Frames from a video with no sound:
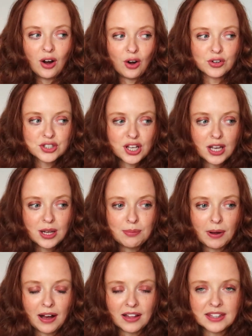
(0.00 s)

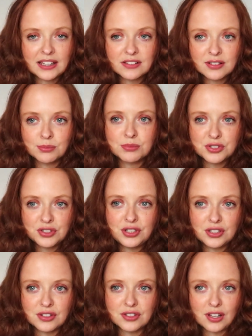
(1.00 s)
October, I think some
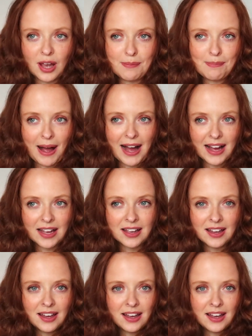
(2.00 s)
students go back